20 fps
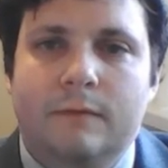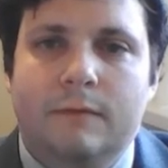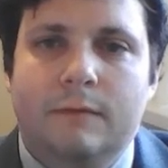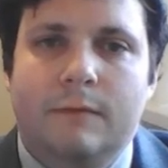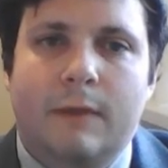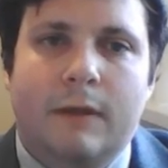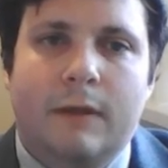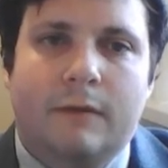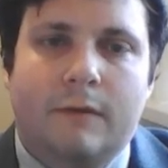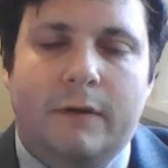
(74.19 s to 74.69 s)

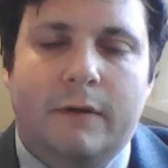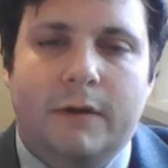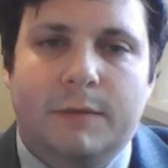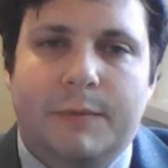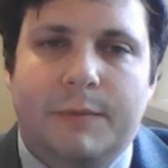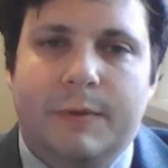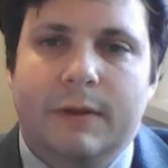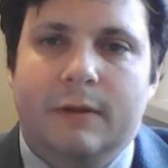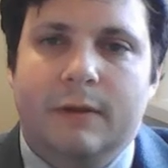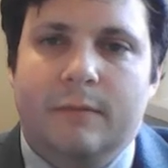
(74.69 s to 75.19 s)
They turn up a
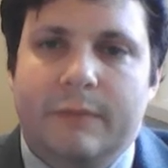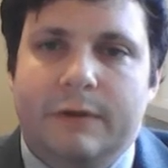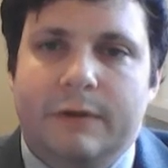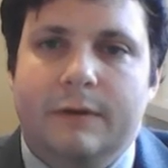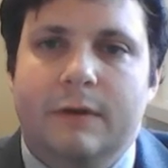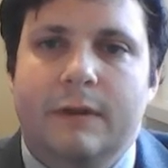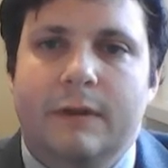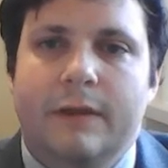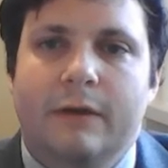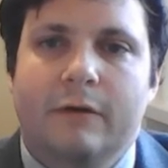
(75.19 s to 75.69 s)
little bit
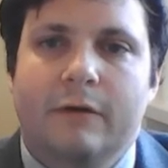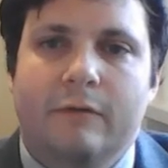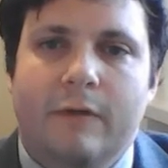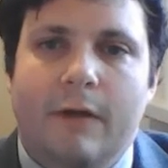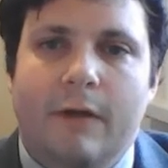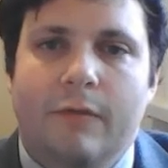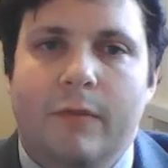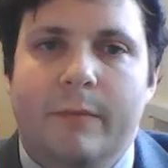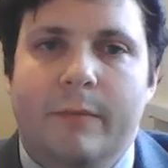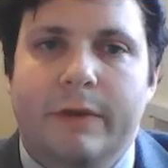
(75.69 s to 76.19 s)
earlier,
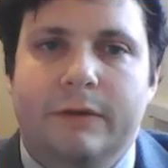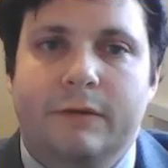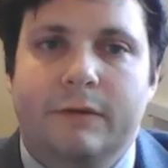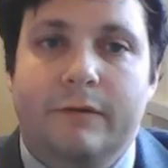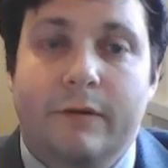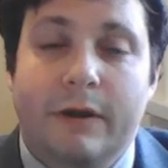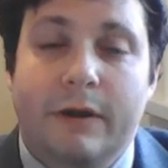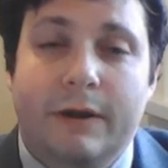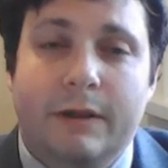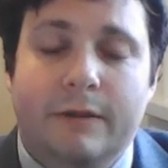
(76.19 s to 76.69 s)
around the
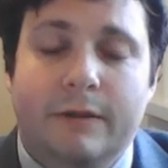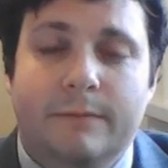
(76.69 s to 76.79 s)
Mediterranean.